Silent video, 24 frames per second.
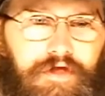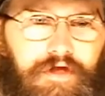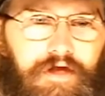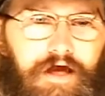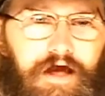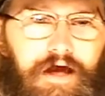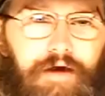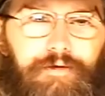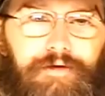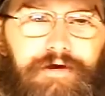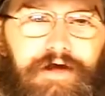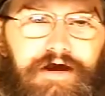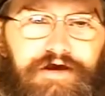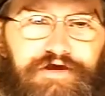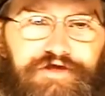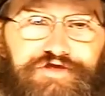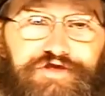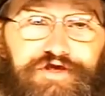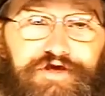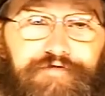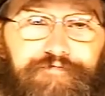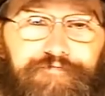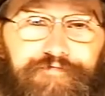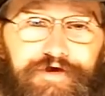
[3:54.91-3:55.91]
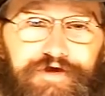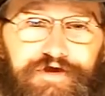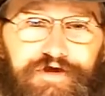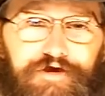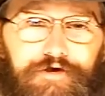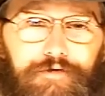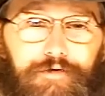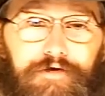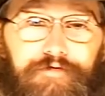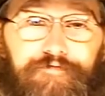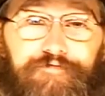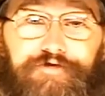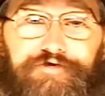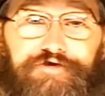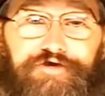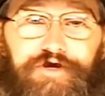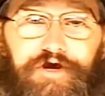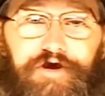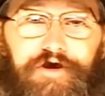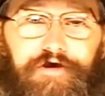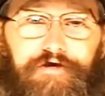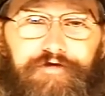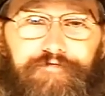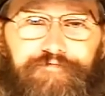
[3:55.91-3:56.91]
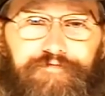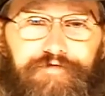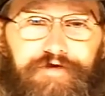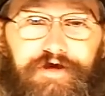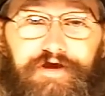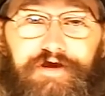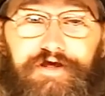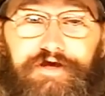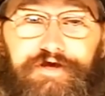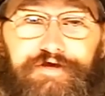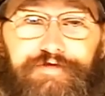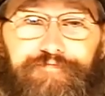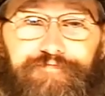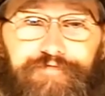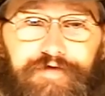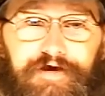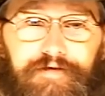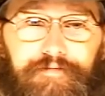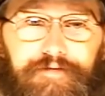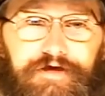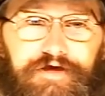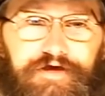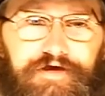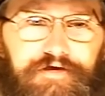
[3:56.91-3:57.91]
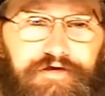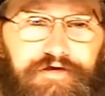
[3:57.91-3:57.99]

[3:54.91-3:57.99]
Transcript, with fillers: I would like to see a video of a sheriff and his family